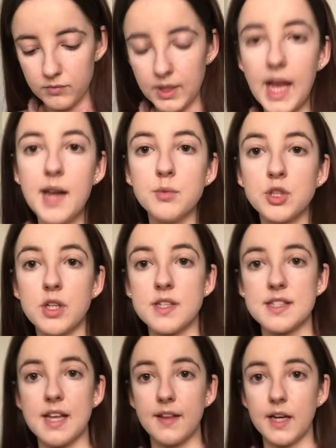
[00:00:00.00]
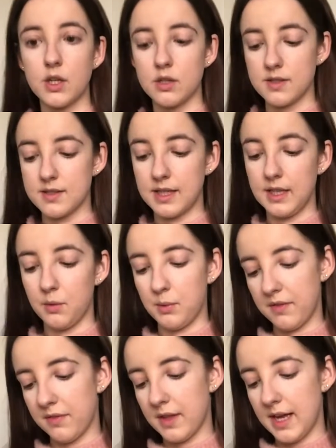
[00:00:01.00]
And I'm just going to set that concealer
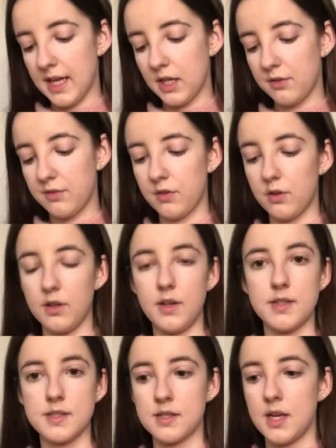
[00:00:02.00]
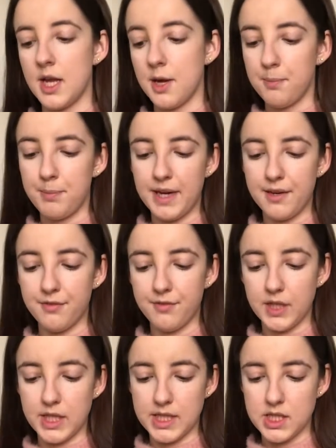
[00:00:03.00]
with the Hello Flawless
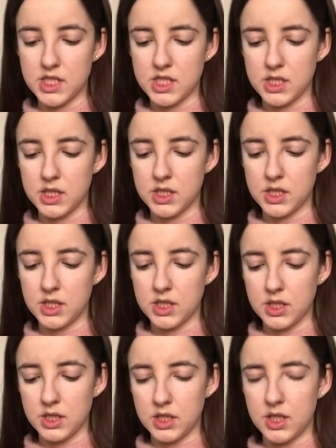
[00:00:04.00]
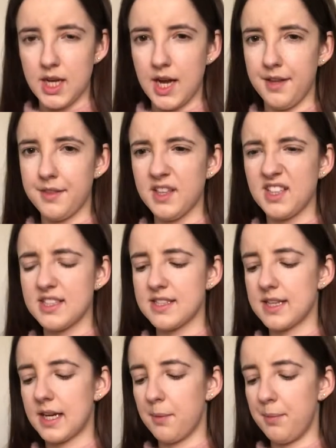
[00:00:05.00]
Benefit. I think this is
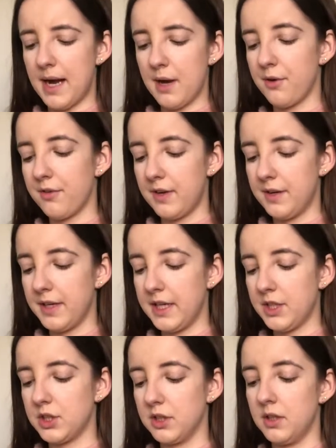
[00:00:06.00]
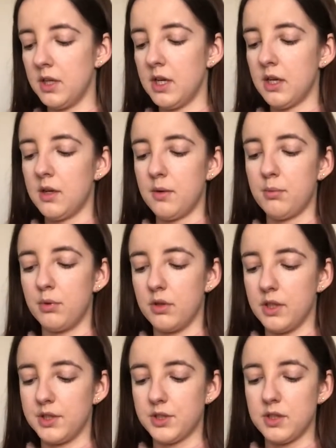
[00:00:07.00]
like a powder foundation, but
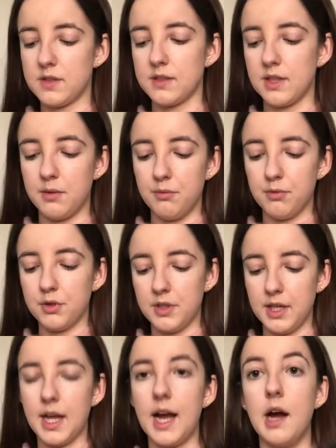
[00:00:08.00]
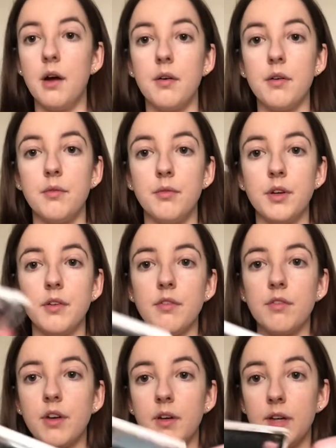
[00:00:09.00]
as you can see I'm running out. I'm running
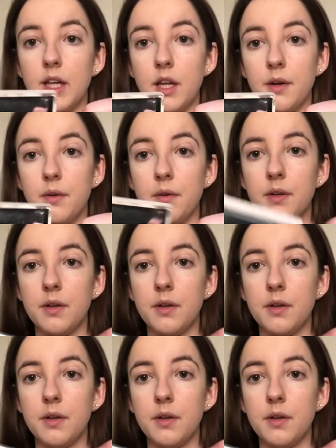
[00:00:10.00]
very low.